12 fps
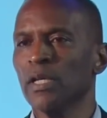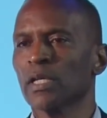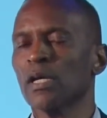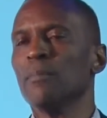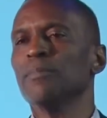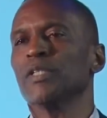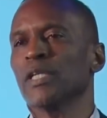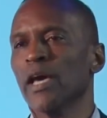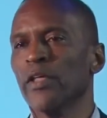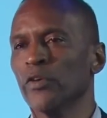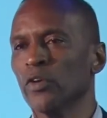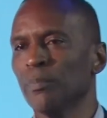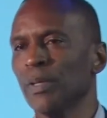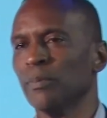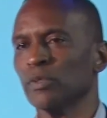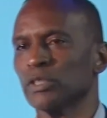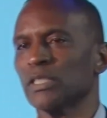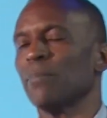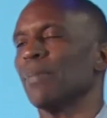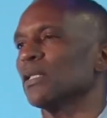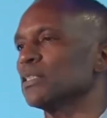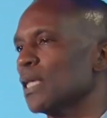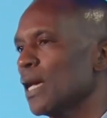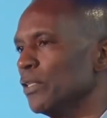come together and people step
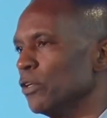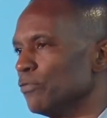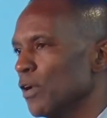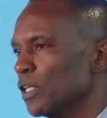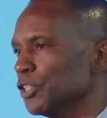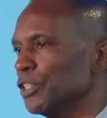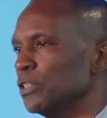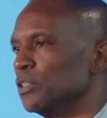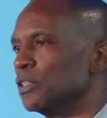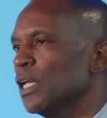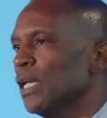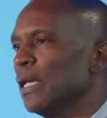outside their functions,